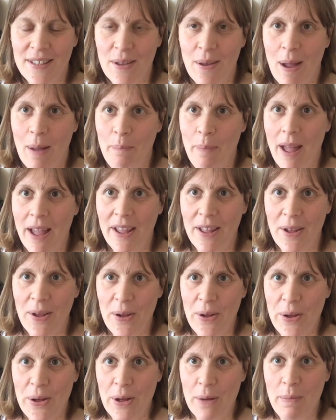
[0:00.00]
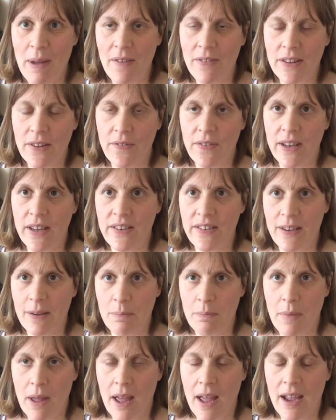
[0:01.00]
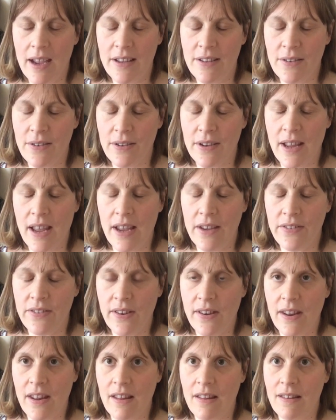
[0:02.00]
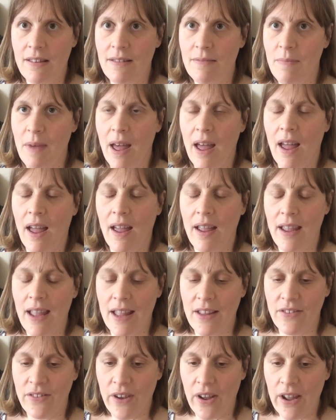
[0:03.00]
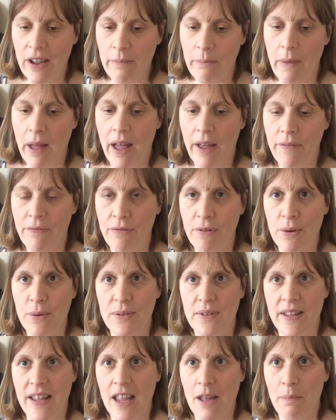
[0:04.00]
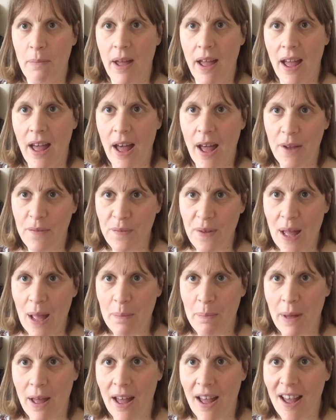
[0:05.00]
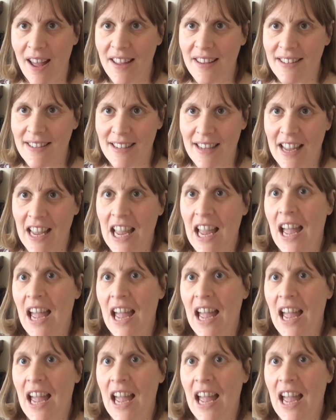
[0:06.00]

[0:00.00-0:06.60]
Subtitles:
So I'm back at home after finishing my donation and my enjoying my fruit tea and my hi-fi bars.